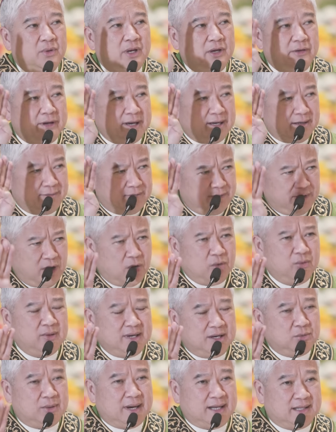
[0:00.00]
We have
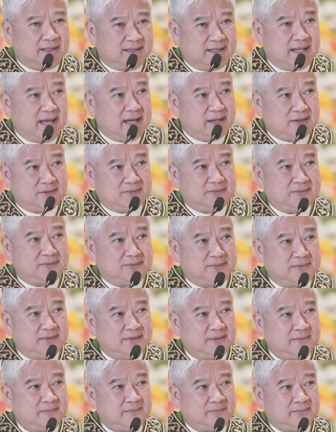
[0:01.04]
only one death,
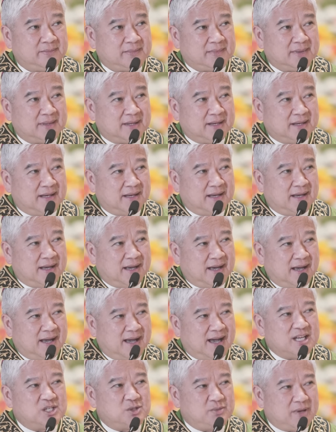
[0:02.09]

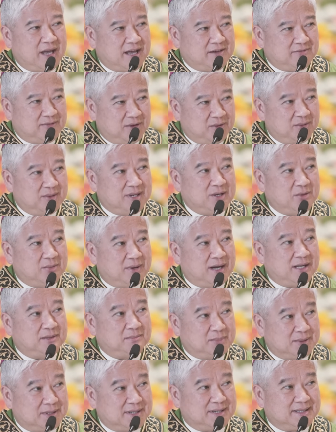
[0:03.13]
as we have only
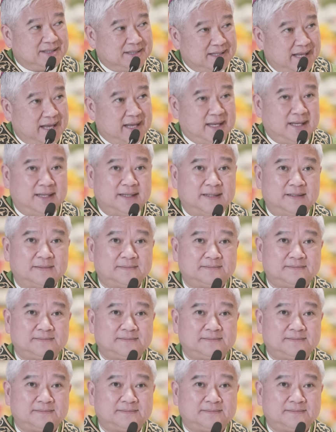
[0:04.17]
one birthday.